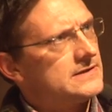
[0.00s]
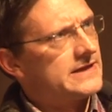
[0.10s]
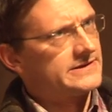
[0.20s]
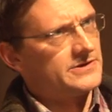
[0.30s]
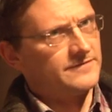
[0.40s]

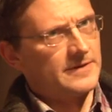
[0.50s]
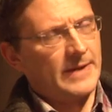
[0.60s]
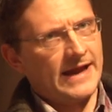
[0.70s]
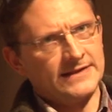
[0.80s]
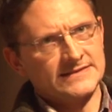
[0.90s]
that you've
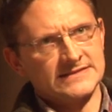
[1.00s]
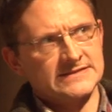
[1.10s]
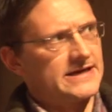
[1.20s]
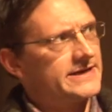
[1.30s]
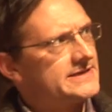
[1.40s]
upheld
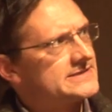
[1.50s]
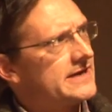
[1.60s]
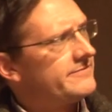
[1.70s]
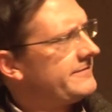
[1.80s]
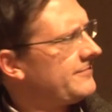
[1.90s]
since
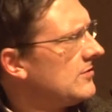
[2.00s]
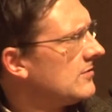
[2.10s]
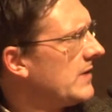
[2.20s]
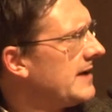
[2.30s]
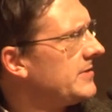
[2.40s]
1974
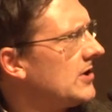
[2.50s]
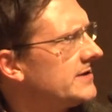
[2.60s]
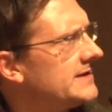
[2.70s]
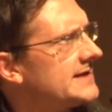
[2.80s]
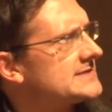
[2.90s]
and way
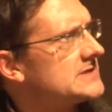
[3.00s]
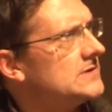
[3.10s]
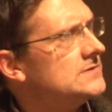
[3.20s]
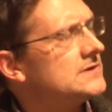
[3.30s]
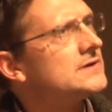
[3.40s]
beyond that.
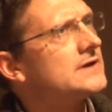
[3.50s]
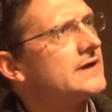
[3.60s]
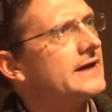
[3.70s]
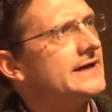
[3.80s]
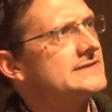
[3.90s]
So
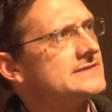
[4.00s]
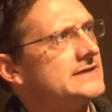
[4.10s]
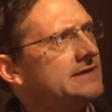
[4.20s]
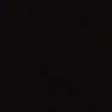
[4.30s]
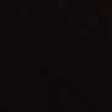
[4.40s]
it's
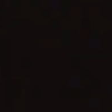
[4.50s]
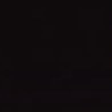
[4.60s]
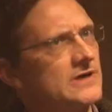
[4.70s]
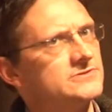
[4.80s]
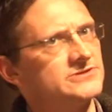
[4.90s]
a
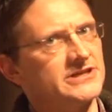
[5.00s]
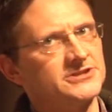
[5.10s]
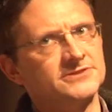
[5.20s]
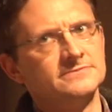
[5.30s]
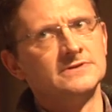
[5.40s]
proud
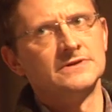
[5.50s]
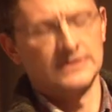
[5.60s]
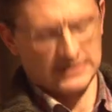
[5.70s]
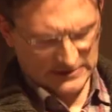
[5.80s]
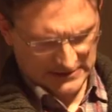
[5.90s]
tradition,
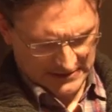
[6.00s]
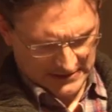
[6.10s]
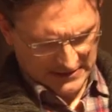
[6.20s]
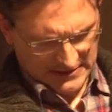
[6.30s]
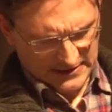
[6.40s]

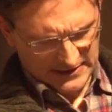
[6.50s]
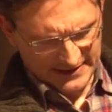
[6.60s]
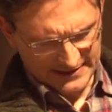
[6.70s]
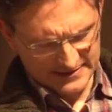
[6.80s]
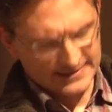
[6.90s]

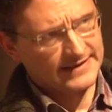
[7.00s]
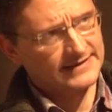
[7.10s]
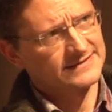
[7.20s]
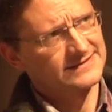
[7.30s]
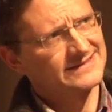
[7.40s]
and
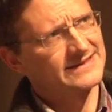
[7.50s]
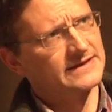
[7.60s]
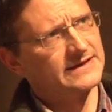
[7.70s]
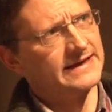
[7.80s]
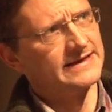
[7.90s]

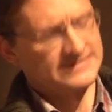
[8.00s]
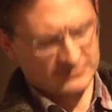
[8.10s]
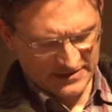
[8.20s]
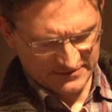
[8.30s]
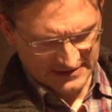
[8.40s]
it's
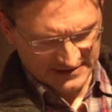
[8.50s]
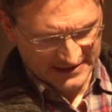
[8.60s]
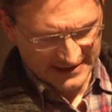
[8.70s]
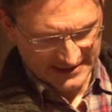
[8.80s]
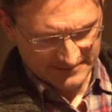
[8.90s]
proud that
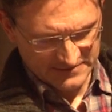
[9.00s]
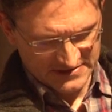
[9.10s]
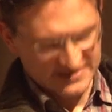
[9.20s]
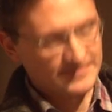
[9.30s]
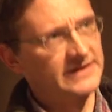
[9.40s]
I am
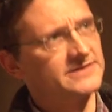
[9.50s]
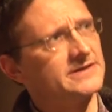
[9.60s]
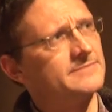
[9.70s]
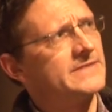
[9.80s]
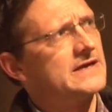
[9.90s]
to speak to
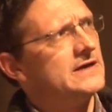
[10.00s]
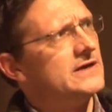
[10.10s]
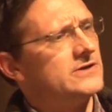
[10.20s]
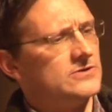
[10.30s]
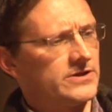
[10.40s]
you.
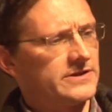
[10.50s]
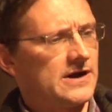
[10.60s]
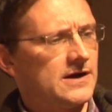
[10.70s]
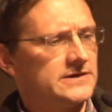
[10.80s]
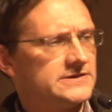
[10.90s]
Northern
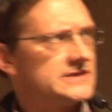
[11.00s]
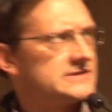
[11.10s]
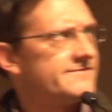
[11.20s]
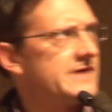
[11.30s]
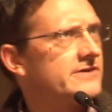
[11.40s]
Ireland is
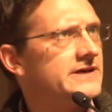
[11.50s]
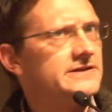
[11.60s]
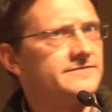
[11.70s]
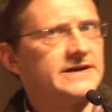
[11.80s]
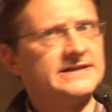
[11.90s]
a very
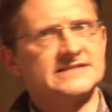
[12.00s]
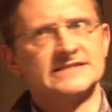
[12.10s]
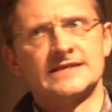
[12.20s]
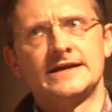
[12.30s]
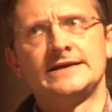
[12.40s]
divided
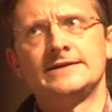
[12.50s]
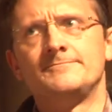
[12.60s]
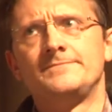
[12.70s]
society.